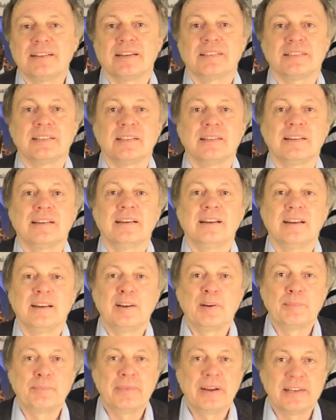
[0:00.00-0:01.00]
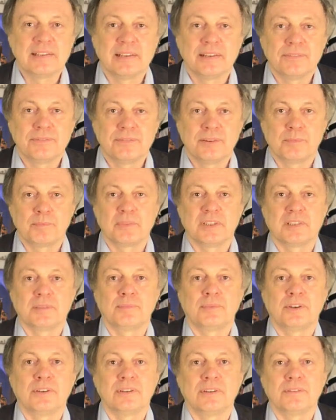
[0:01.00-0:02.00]
doesn't matter from this
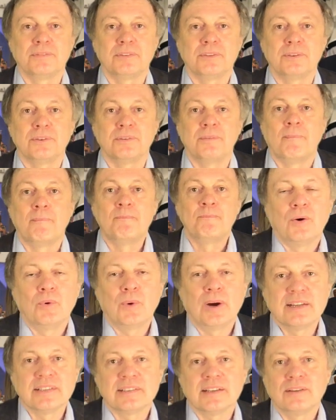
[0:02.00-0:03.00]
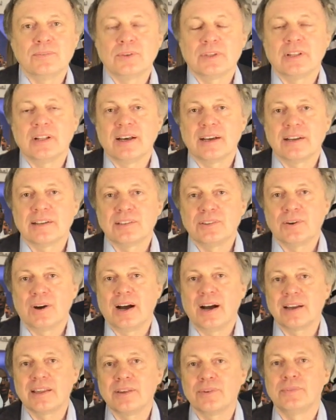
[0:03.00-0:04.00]
point of view. Once I would like to
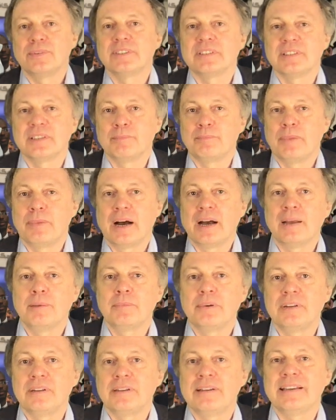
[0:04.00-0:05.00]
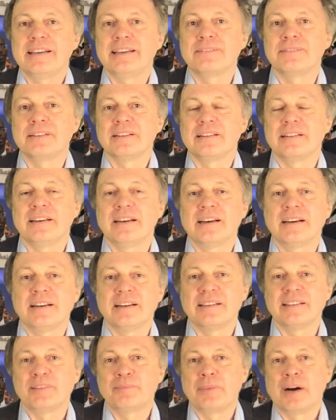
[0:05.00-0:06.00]
argue with the Bible. Even there
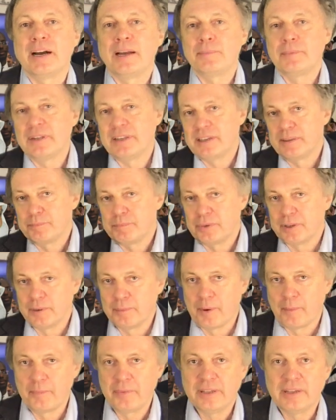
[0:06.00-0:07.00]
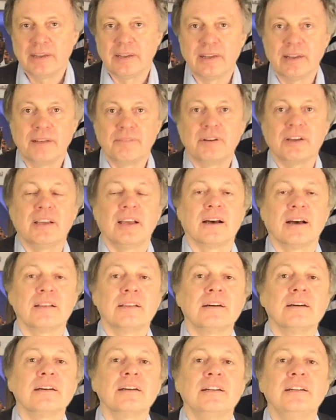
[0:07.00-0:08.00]
in the Bible, and probably in every
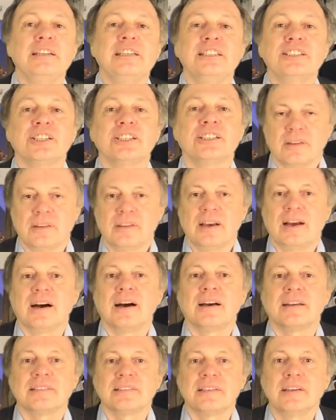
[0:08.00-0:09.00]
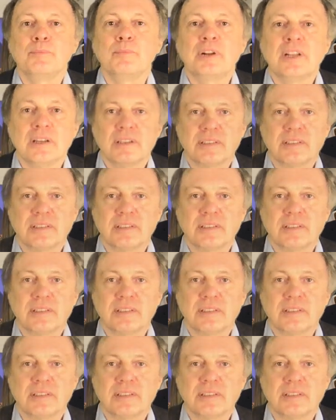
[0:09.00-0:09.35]
other religion, there are similar